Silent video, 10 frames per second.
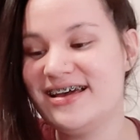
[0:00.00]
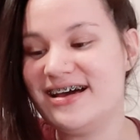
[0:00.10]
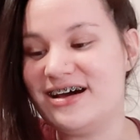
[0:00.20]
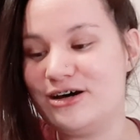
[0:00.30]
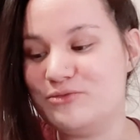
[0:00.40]

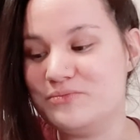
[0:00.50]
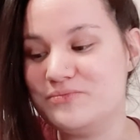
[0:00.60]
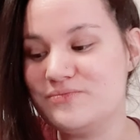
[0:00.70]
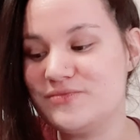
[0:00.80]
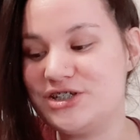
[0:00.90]

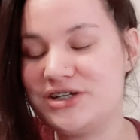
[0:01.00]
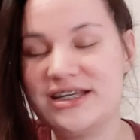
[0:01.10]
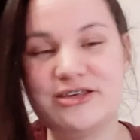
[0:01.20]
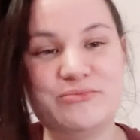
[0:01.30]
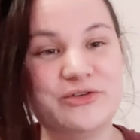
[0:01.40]
the train
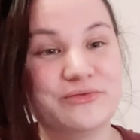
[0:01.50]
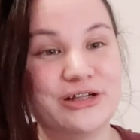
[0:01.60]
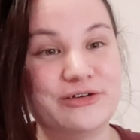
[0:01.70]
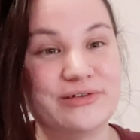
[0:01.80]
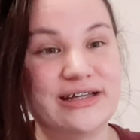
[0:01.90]
can be
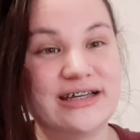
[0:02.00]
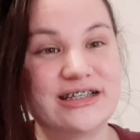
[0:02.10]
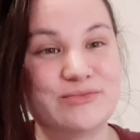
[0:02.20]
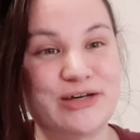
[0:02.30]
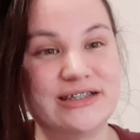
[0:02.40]
really, really
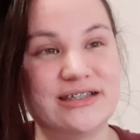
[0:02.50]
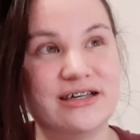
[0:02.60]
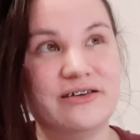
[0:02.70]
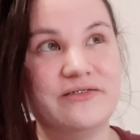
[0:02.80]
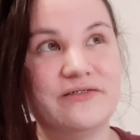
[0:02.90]

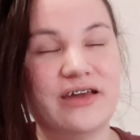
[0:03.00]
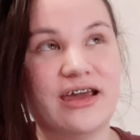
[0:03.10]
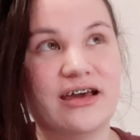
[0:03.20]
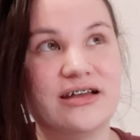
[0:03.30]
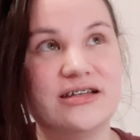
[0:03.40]
expensive,
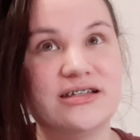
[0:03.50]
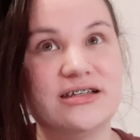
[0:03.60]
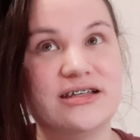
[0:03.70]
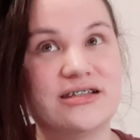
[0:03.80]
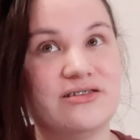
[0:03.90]
and
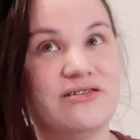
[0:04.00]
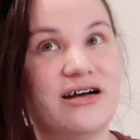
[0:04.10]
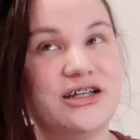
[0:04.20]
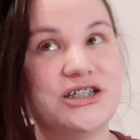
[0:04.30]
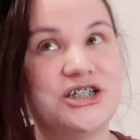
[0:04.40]
it's a
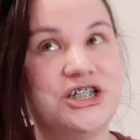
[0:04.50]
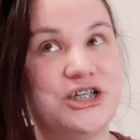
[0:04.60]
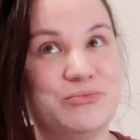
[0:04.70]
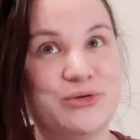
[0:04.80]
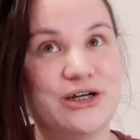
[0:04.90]
lot
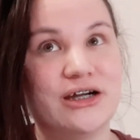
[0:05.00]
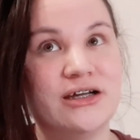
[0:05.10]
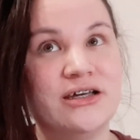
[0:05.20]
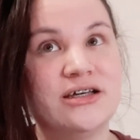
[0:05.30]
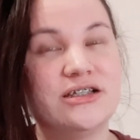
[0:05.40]
cheaper
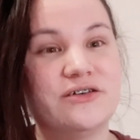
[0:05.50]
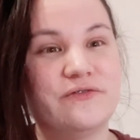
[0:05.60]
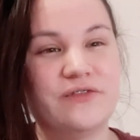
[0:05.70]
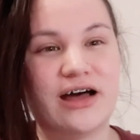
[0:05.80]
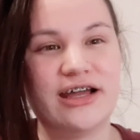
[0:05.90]
to
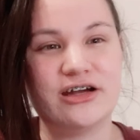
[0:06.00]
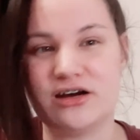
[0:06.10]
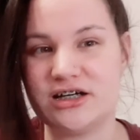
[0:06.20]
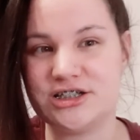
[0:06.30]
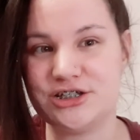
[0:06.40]
fly
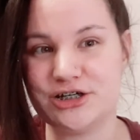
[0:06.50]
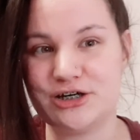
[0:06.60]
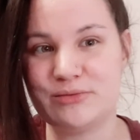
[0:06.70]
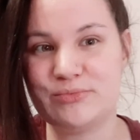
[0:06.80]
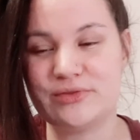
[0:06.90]
across
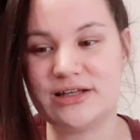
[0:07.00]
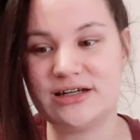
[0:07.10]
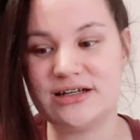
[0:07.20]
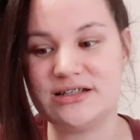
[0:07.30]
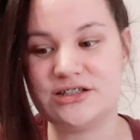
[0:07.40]
Europe than
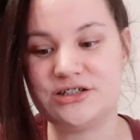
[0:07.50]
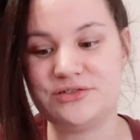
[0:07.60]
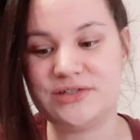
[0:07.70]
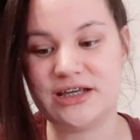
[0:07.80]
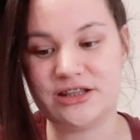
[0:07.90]
it is to
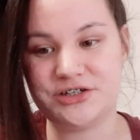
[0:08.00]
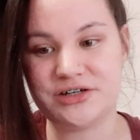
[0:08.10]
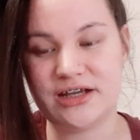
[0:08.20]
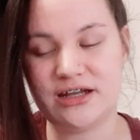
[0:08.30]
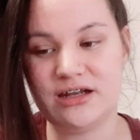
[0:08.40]
take the
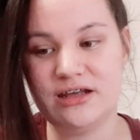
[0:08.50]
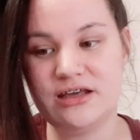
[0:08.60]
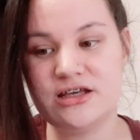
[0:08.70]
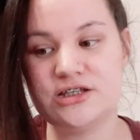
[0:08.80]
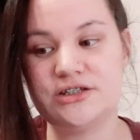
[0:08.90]
train.
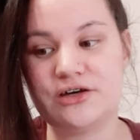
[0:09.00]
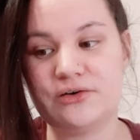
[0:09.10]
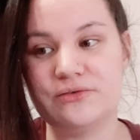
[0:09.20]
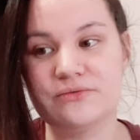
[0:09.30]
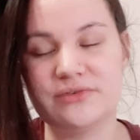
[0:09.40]

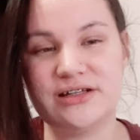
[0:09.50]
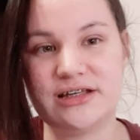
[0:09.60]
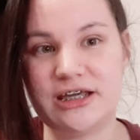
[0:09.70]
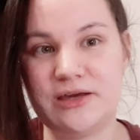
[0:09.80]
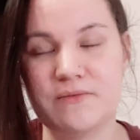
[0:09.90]
So
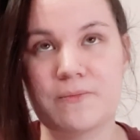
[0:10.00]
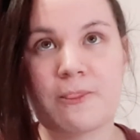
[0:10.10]
really,